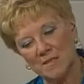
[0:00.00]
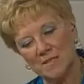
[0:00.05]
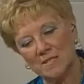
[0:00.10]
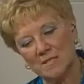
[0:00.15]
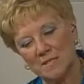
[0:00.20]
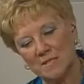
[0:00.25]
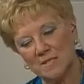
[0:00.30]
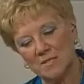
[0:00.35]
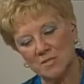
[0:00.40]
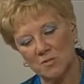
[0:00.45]
this
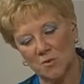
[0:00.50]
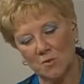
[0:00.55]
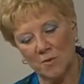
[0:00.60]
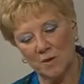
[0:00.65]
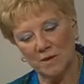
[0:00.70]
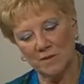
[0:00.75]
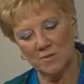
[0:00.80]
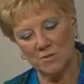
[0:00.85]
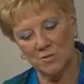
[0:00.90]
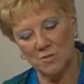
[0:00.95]
is
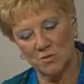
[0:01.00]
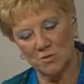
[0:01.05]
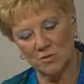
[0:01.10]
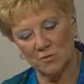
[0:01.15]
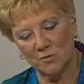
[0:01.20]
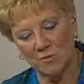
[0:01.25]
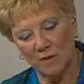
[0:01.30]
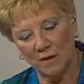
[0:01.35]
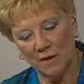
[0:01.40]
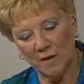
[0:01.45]
going
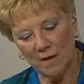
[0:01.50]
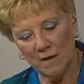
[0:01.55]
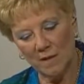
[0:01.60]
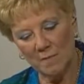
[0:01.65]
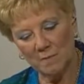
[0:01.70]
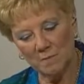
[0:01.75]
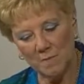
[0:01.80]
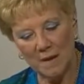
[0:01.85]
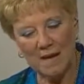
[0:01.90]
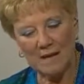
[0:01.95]
to
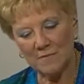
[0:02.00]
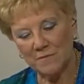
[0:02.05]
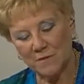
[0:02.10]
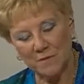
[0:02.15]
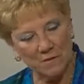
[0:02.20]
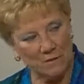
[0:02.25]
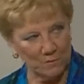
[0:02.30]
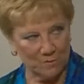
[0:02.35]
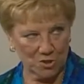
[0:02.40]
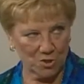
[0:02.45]

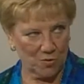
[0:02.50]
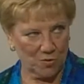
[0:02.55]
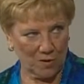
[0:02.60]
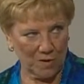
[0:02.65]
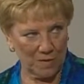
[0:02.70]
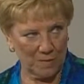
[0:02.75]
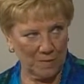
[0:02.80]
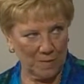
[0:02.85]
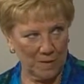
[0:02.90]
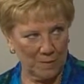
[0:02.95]
benefit the
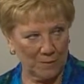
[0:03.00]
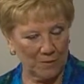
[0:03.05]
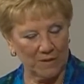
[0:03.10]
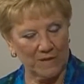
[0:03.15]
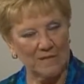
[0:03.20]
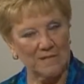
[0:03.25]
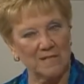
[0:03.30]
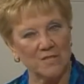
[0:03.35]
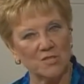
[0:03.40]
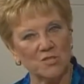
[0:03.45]
majority of people?
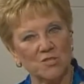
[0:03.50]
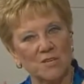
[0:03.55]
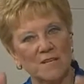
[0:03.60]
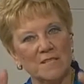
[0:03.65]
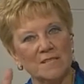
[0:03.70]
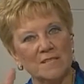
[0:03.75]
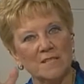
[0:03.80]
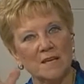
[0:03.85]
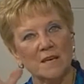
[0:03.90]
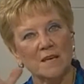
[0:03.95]
Is it
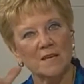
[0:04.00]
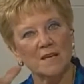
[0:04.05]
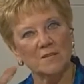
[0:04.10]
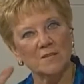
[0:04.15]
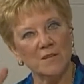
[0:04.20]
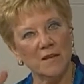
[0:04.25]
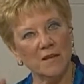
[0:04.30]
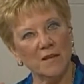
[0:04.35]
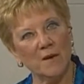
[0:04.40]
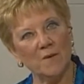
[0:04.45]
just,
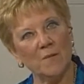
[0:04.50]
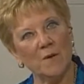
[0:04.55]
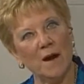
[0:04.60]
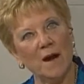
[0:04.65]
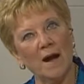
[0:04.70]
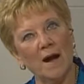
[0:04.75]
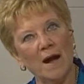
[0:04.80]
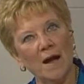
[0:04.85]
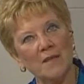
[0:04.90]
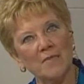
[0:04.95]

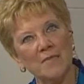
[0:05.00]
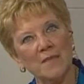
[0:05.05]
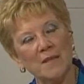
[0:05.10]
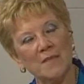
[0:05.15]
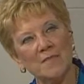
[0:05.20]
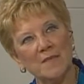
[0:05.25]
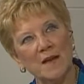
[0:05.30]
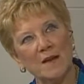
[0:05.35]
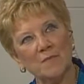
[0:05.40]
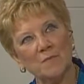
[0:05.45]
I
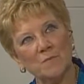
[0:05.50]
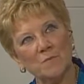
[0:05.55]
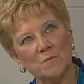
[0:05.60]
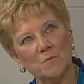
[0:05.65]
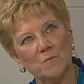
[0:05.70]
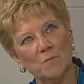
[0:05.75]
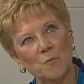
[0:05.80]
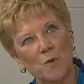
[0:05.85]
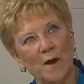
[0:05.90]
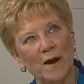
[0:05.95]
think that
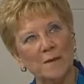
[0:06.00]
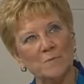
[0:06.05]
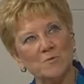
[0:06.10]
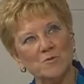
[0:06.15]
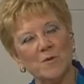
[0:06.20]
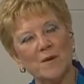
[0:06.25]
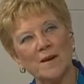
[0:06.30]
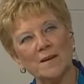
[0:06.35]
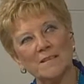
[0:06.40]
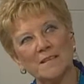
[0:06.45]
what I'm
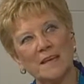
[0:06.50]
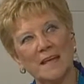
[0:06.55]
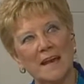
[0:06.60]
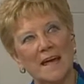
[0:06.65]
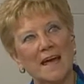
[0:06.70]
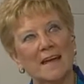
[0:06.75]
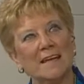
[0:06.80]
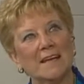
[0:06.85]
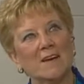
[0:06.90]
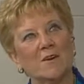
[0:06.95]
trying to get
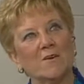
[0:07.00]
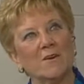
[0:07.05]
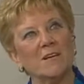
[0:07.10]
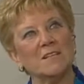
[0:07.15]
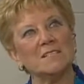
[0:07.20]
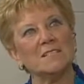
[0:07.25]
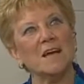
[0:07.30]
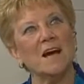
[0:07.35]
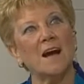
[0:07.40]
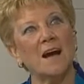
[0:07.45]
at here
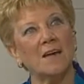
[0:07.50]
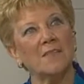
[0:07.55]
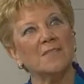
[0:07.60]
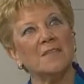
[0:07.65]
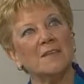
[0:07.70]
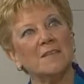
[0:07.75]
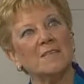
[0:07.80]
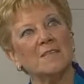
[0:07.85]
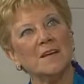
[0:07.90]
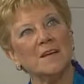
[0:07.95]
is, I
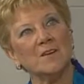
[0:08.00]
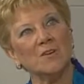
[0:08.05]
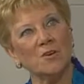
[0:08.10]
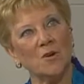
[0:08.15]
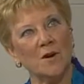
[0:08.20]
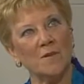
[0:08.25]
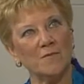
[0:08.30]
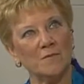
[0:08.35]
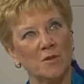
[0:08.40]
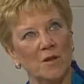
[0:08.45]
think that an
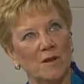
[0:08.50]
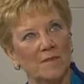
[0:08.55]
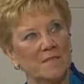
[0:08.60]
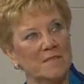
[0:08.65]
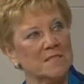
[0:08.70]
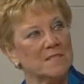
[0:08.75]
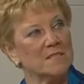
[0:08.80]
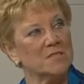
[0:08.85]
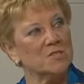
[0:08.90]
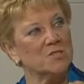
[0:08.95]
awful lot of
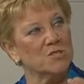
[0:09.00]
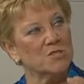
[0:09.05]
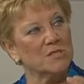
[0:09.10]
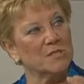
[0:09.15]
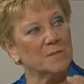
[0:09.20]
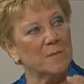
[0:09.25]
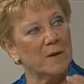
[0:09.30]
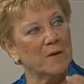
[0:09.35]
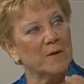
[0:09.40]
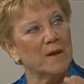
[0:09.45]
this is just
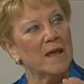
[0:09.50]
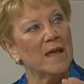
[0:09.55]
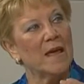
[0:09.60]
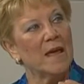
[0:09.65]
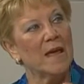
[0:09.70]
about